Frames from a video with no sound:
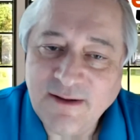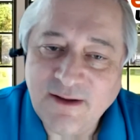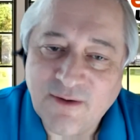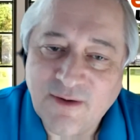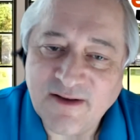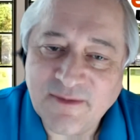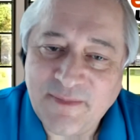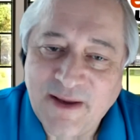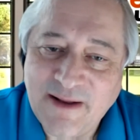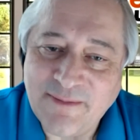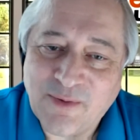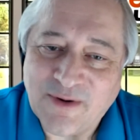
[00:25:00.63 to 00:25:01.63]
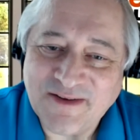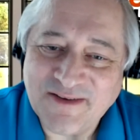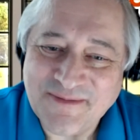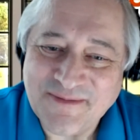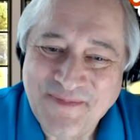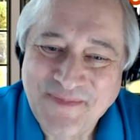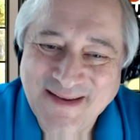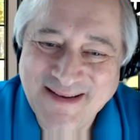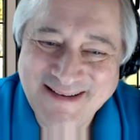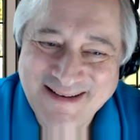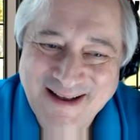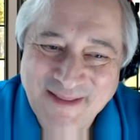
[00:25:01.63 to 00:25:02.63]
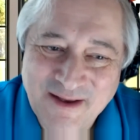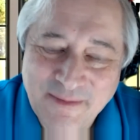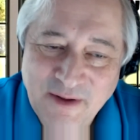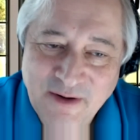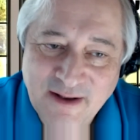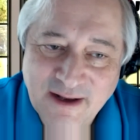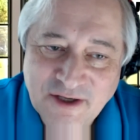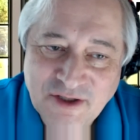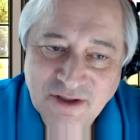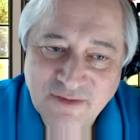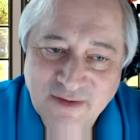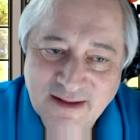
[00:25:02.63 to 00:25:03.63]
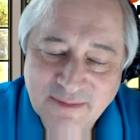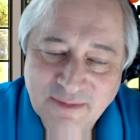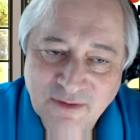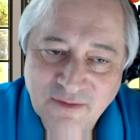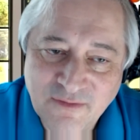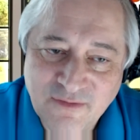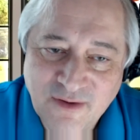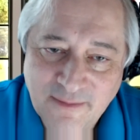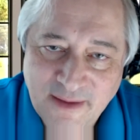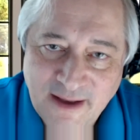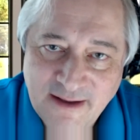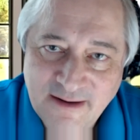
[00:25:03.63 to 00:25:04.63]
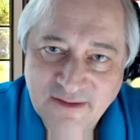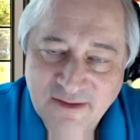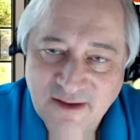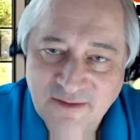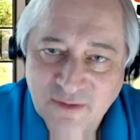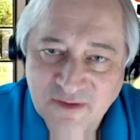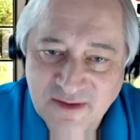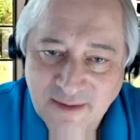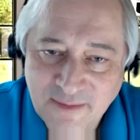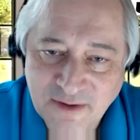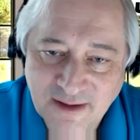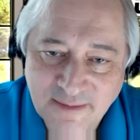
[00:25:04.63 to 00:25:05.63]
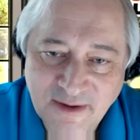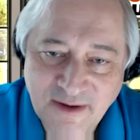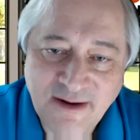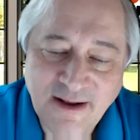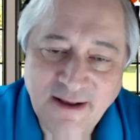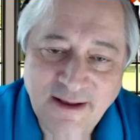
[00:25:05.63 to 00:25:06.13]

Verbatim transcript: your eyes are pinpoints and the communication available from that is therefore somewhat limited.